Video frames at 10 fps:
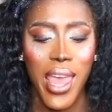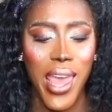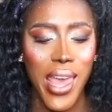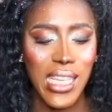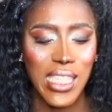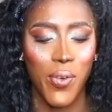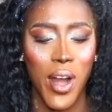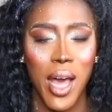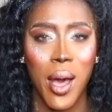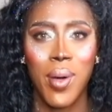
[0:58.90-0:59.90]
is
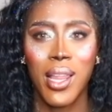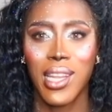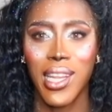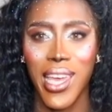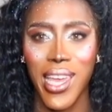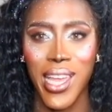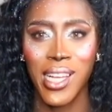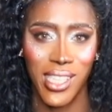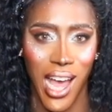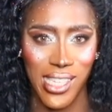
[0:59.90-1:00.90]
from Lee
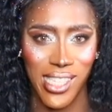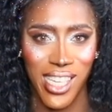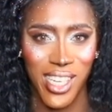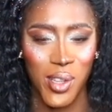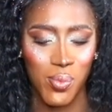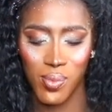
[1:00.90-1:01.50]
Dawson.